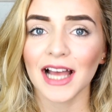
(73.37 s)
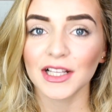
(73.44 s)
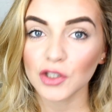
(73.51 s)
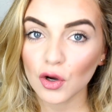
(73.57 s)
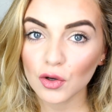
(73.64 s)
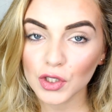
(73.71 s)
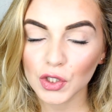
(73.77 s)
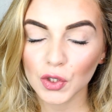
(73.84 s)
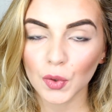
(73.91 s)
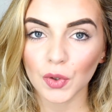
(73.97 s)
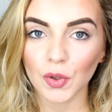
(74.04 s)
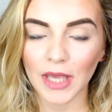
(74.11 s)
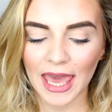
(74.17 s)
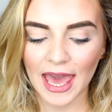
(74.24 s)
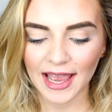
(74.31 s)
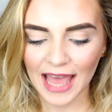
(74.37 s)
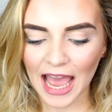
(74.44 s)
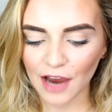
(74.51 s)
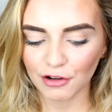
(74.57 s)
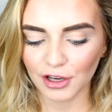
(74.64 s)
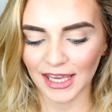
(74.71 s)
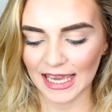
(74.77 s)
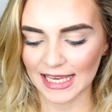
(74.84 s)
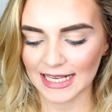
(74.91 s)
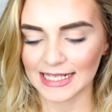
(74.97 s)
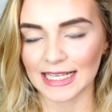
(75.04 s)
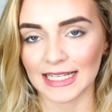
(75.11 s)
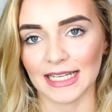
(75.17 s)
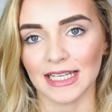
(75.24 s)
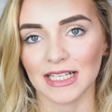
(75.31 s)
And also you get a carry case
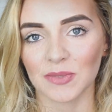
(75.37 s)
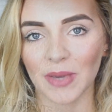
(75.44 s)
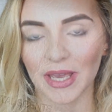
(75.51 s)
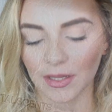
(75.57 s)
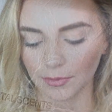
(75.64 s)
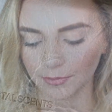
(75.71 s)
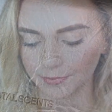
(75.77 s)
in it as well.